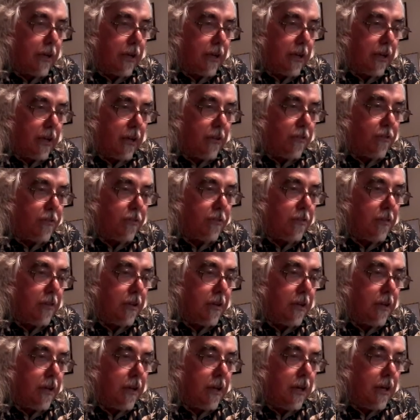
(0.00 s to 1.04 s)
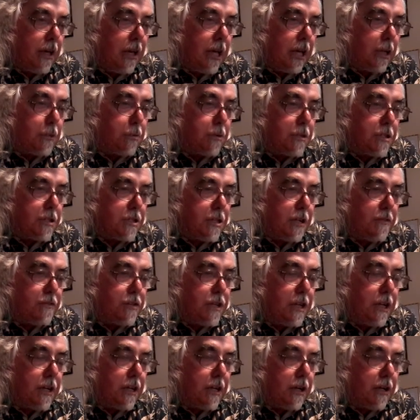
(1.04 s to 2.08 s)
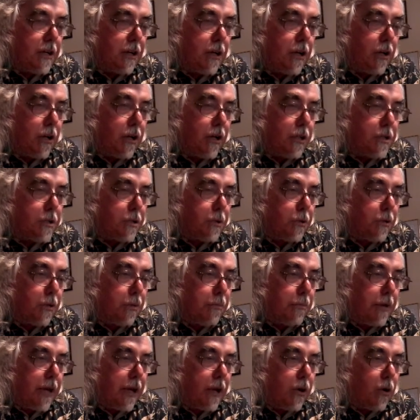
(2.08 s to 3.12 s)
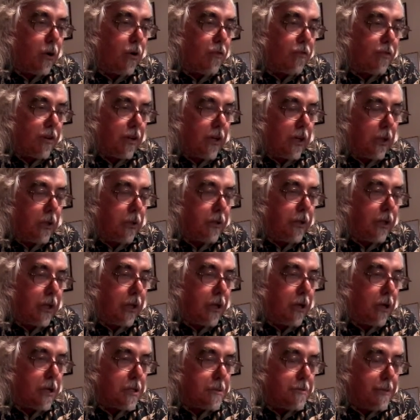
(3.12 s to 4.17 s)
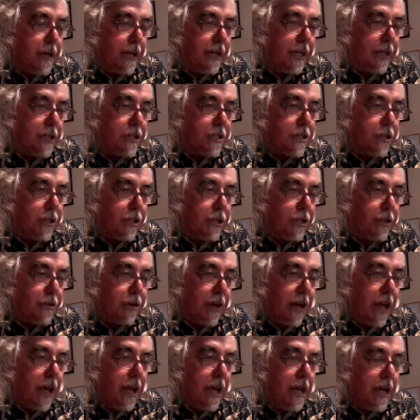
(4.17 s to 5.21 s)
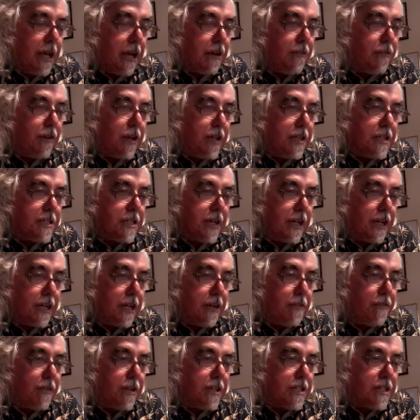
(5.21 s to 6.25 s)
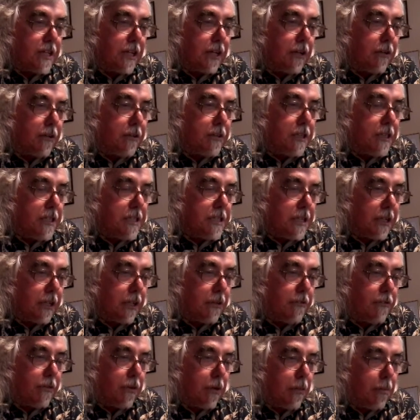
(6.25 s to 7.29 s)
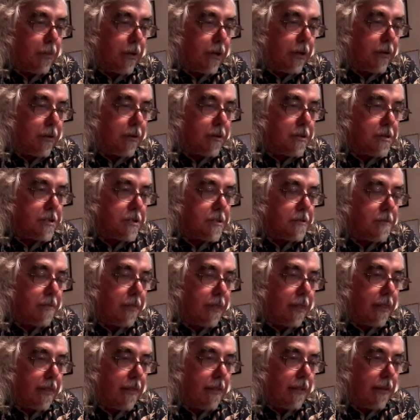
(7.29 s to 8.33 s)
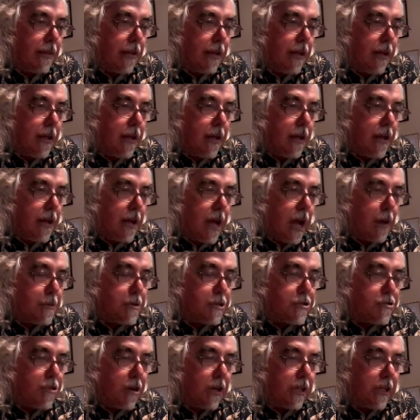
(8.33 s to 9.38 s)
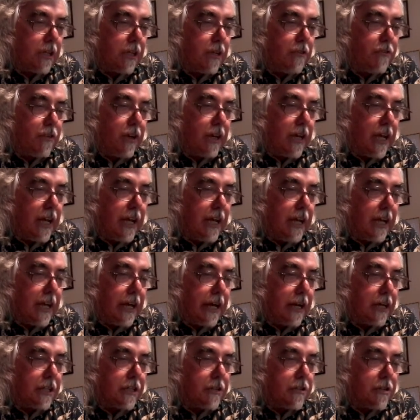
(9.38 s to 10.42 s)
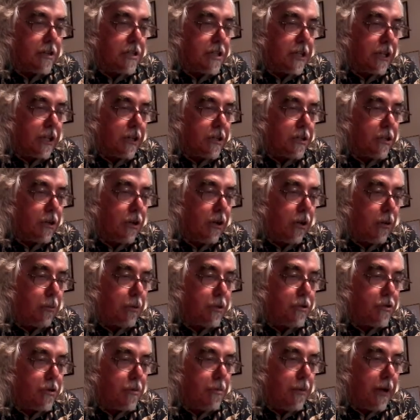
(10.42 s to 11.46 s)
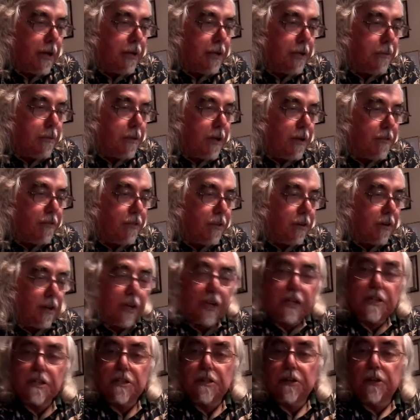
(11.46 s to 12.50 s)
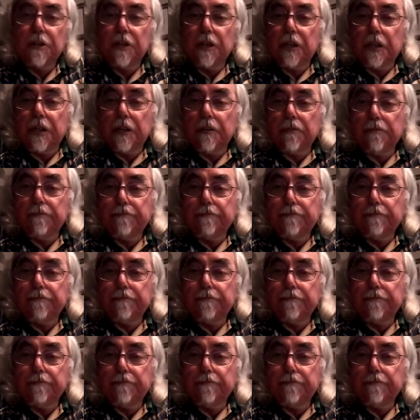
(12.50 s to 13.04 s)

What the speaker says: life. It was as if she had undergone a total makeover, including cosmetic surgery, and redesigned every single detail of her appearance. I was struggling to find any characteristic at all which reminded me of her externally.